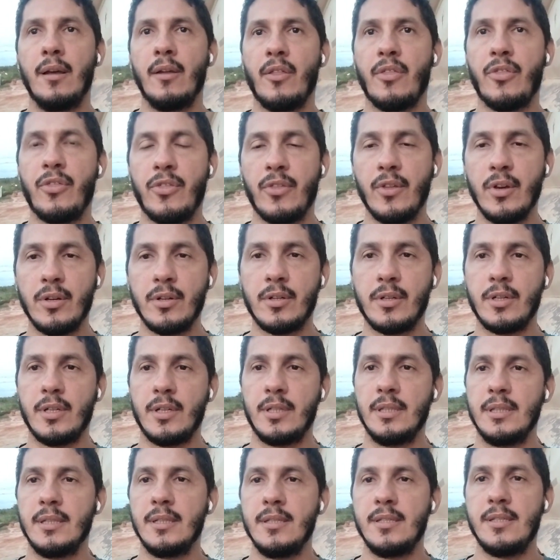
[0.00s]

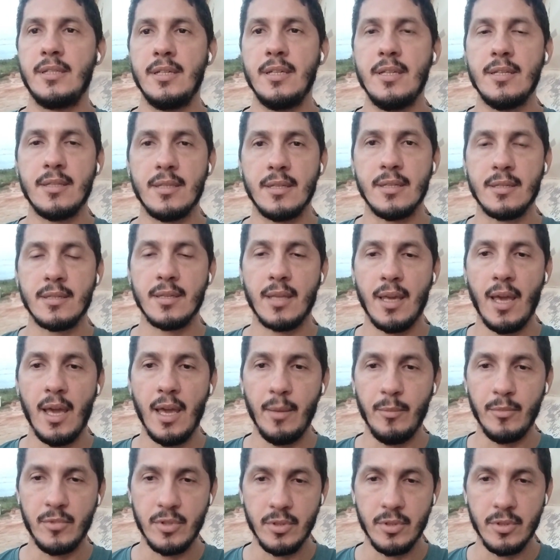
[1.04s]
Third, Jesus came